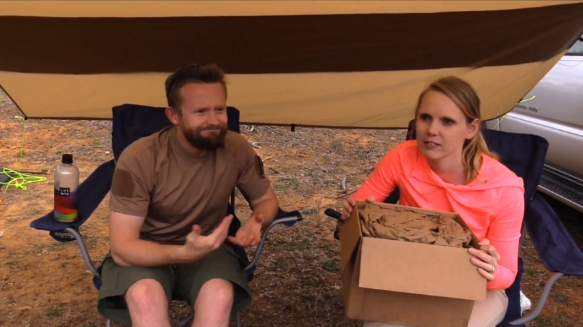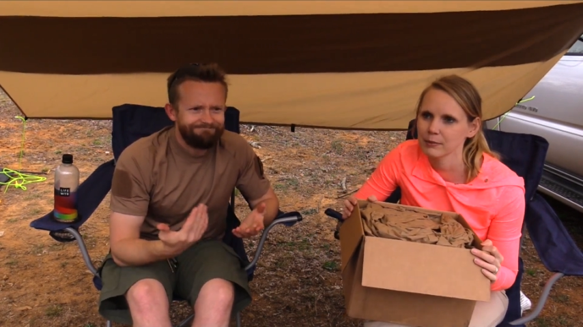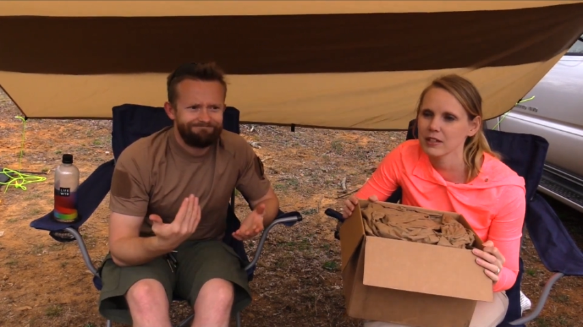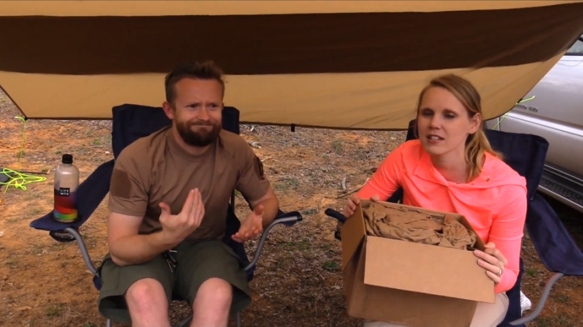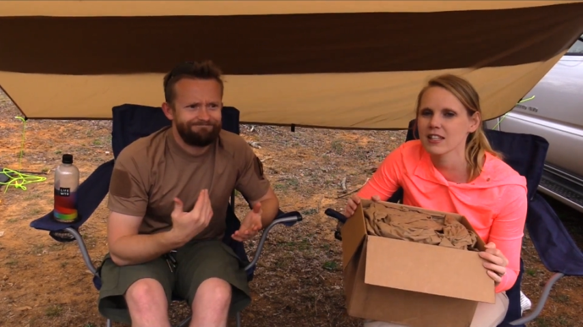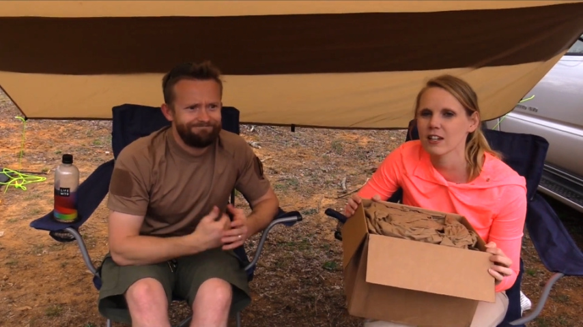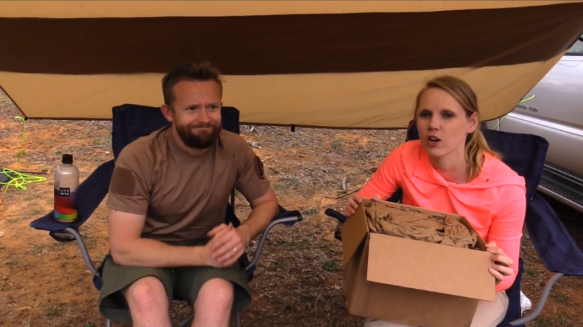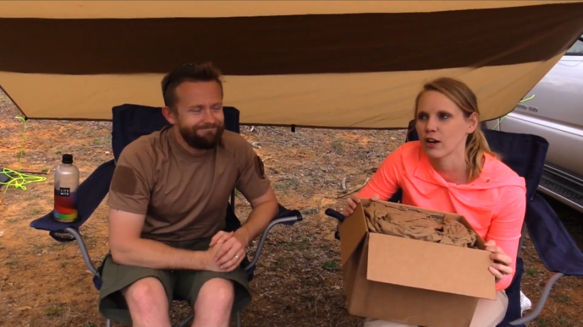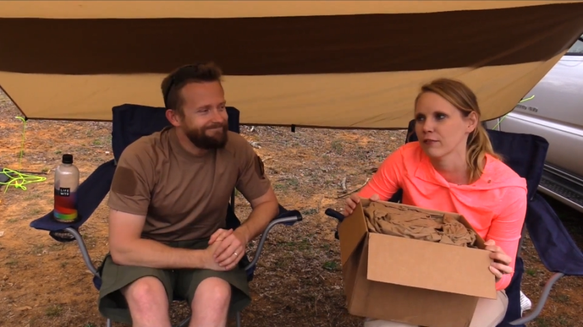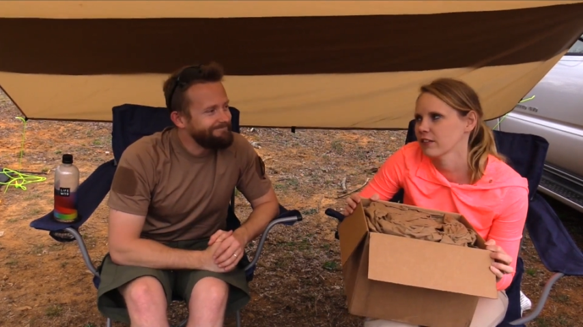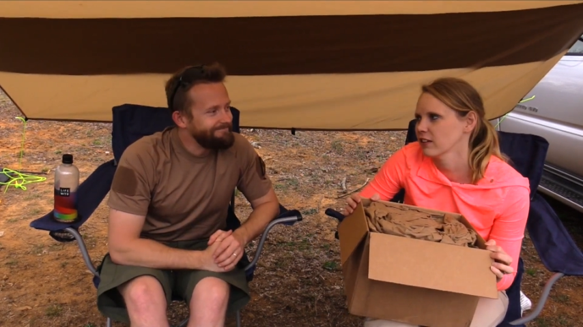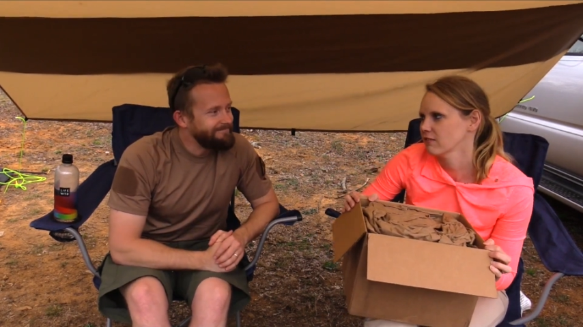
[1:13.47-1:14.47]
Speaker 1: I'm gonna say
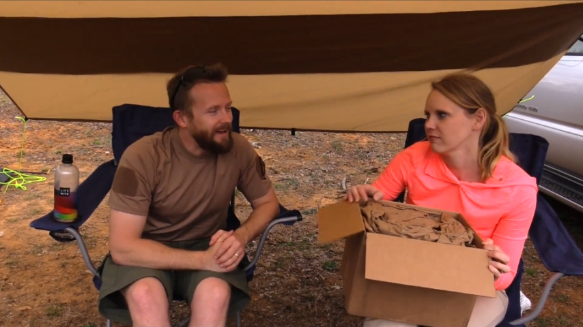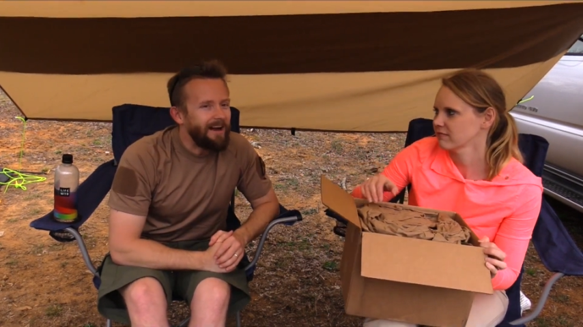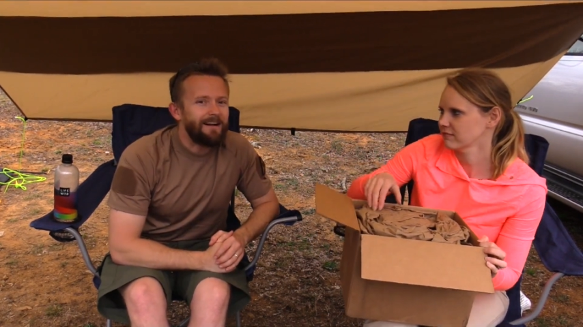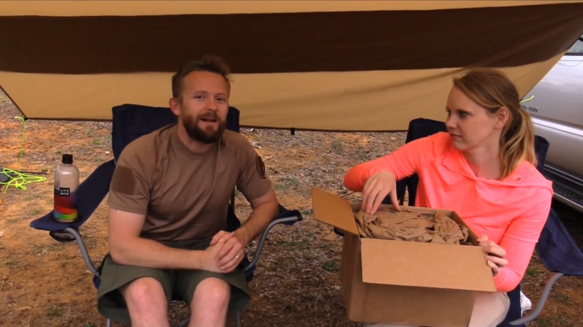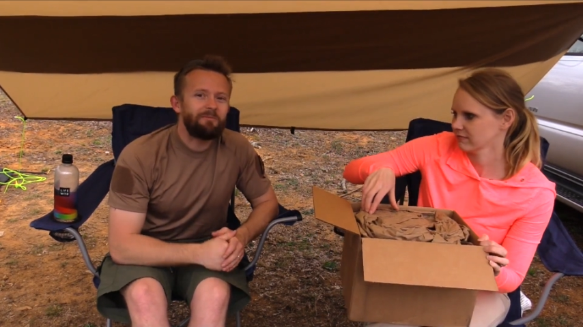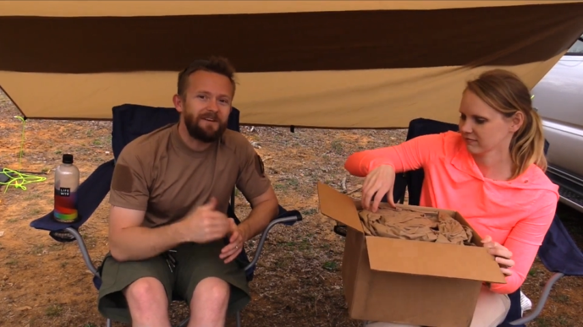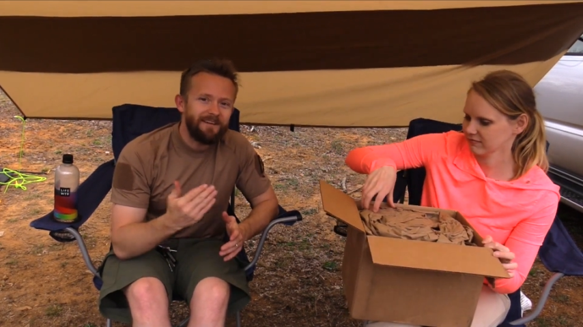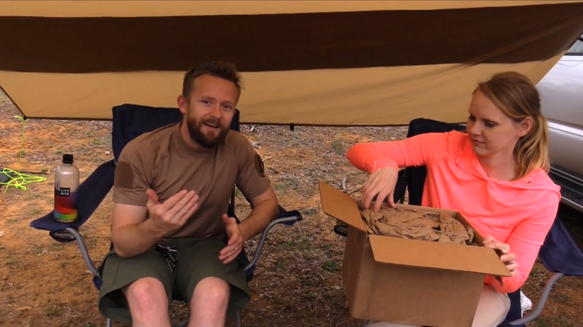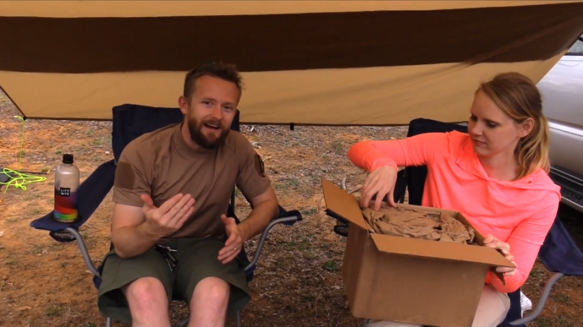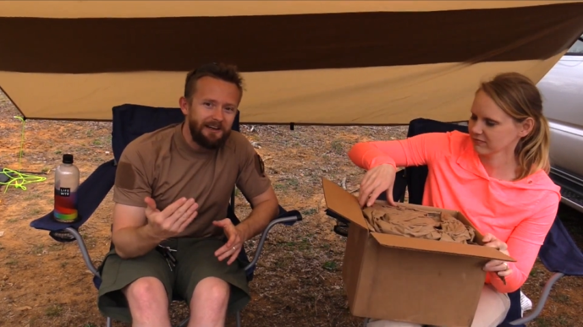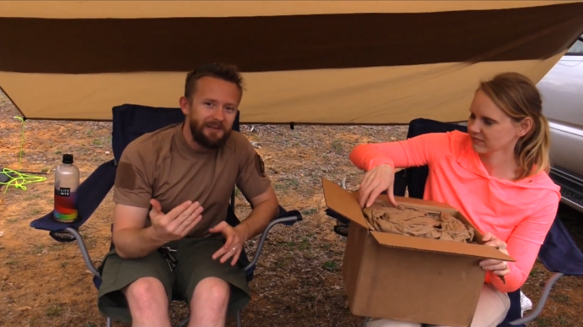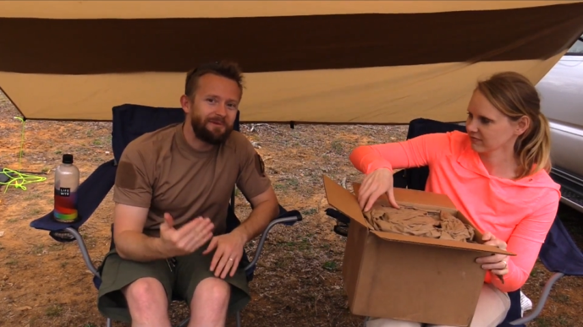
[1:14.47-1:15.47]
coffee.
Speaker 2: I'm thinking
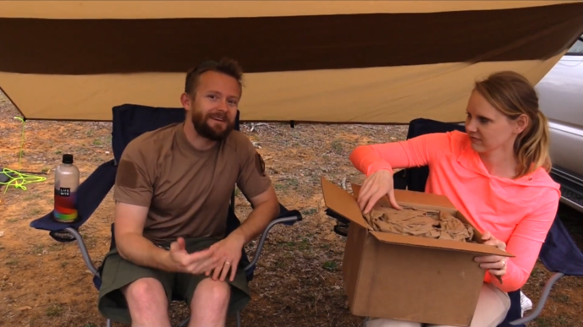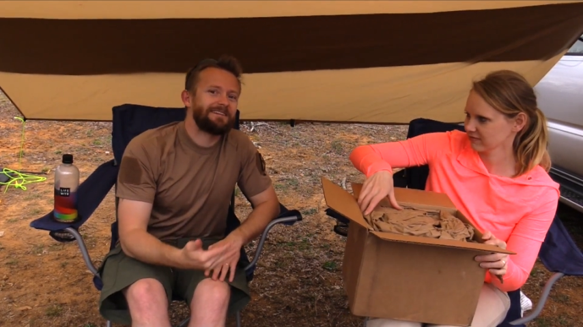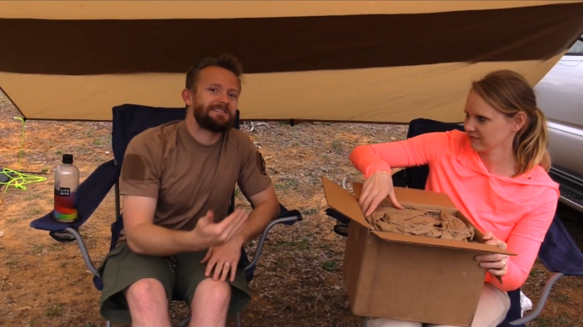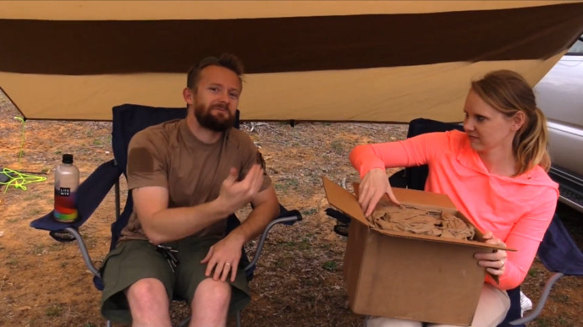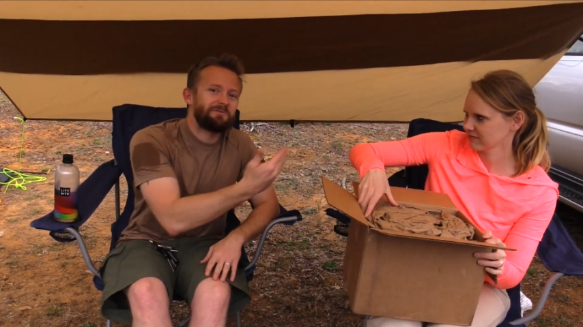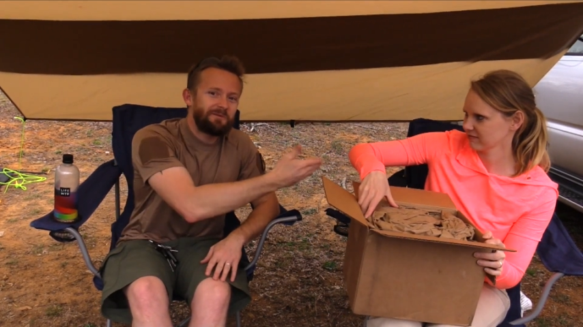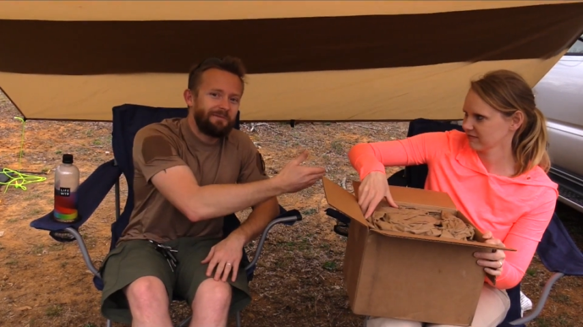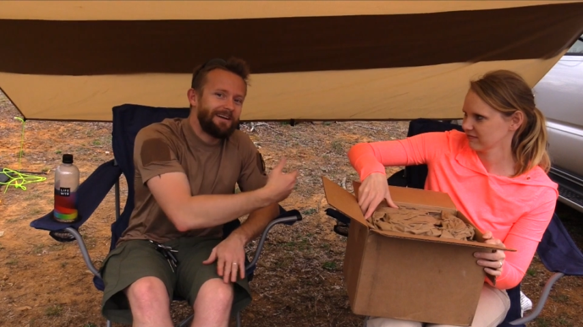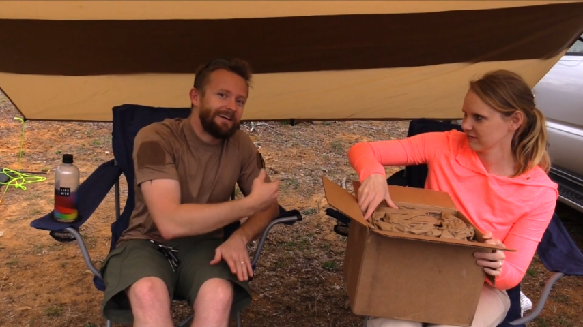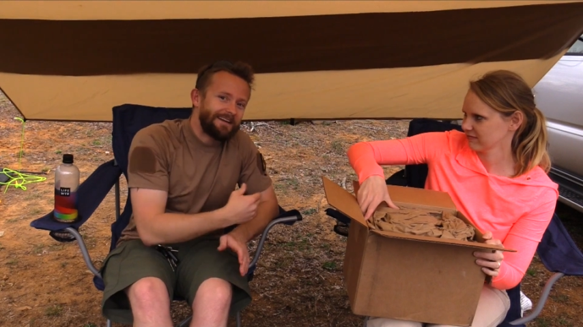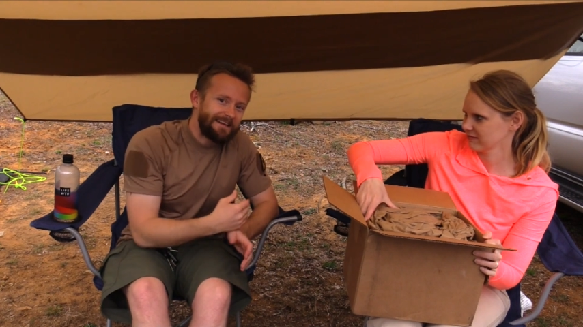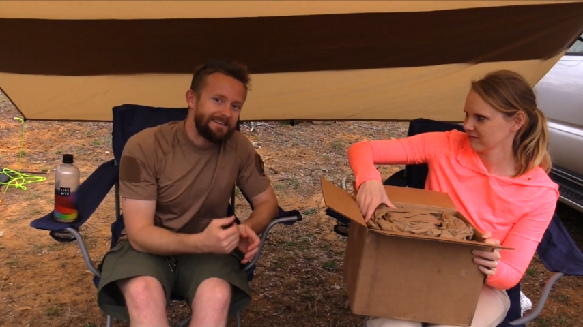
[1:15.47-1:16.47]
honey because I'm with my
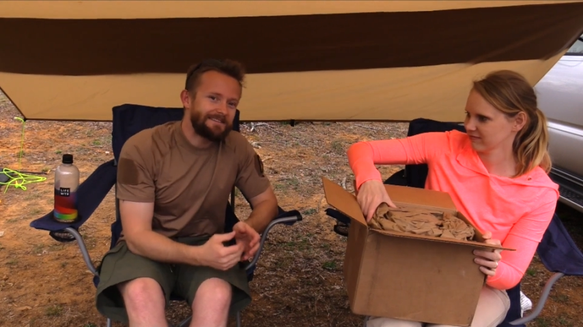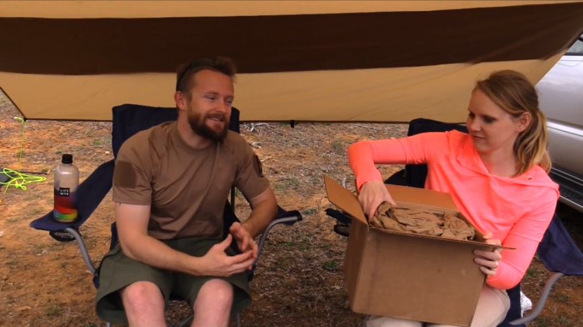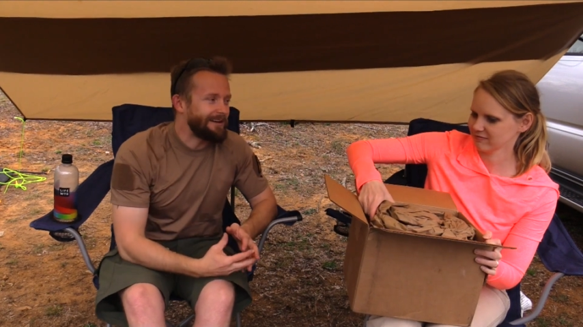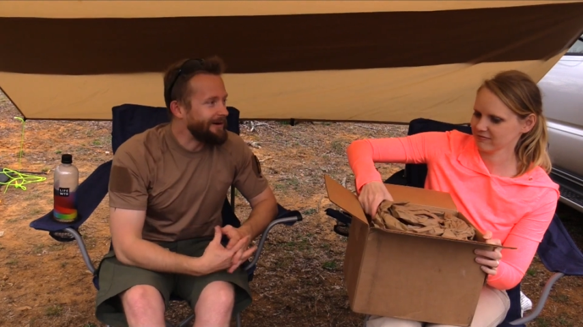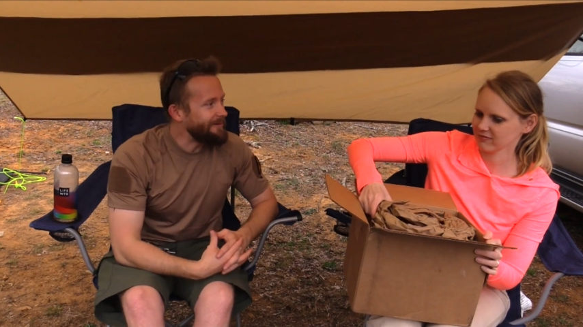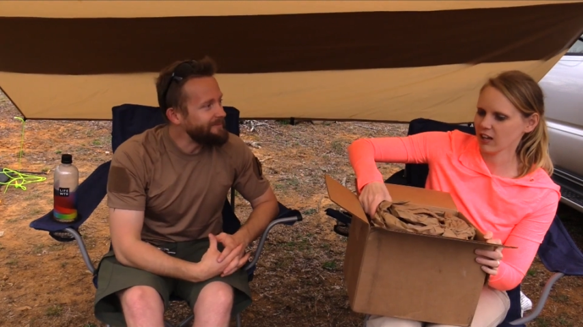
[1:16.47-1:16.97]
honey, so.